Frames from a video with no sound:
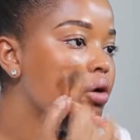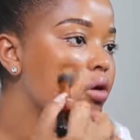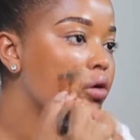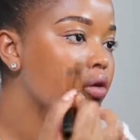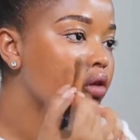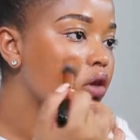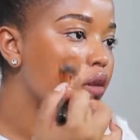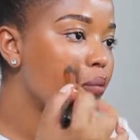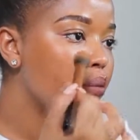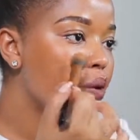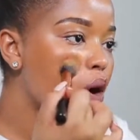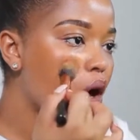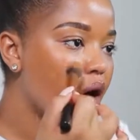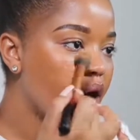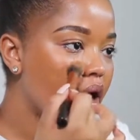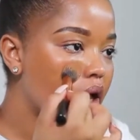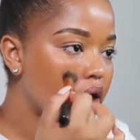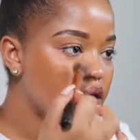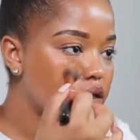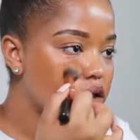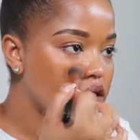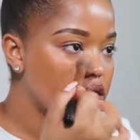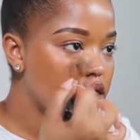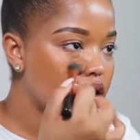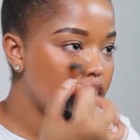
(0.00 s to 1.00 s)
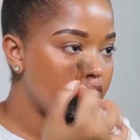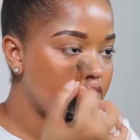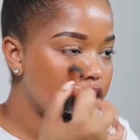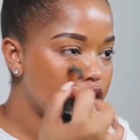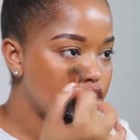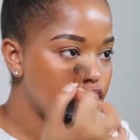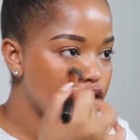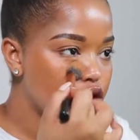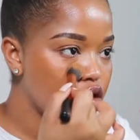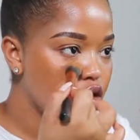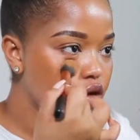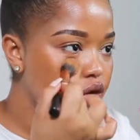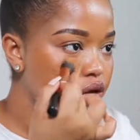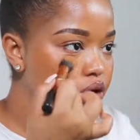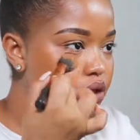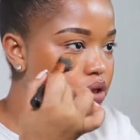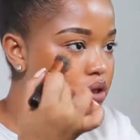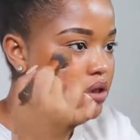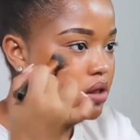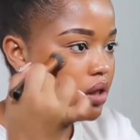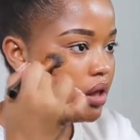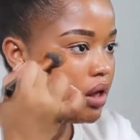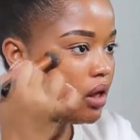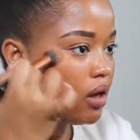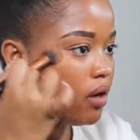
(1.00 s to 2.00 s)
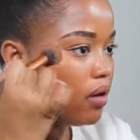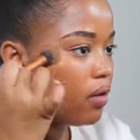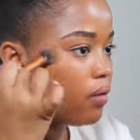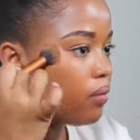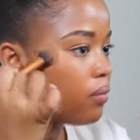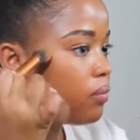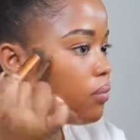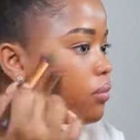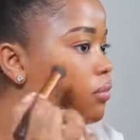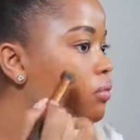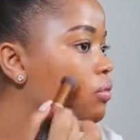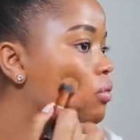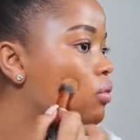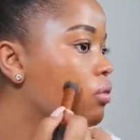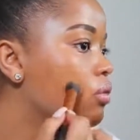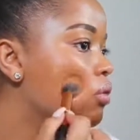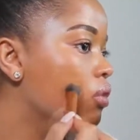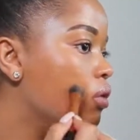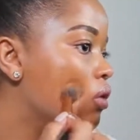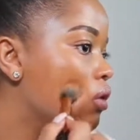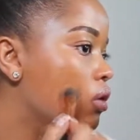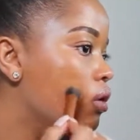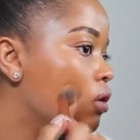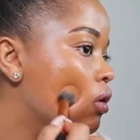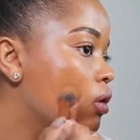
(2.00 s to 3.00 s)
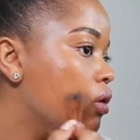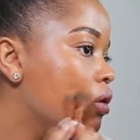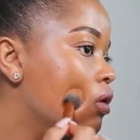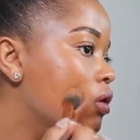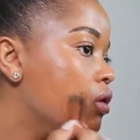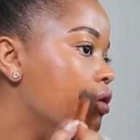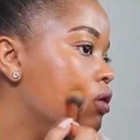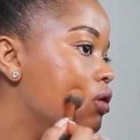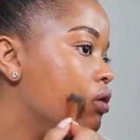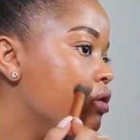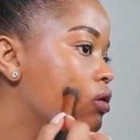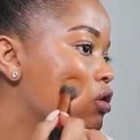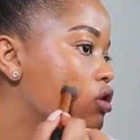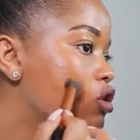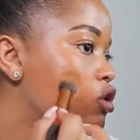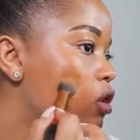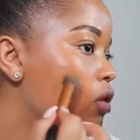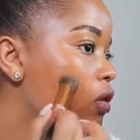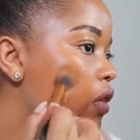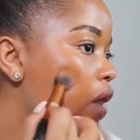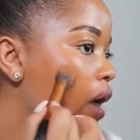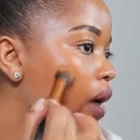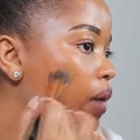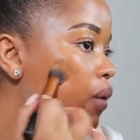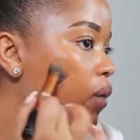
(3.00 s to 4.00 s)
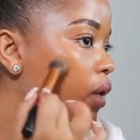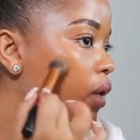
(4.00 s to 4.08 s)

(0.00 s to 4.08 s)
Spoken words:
the product into the skin. So that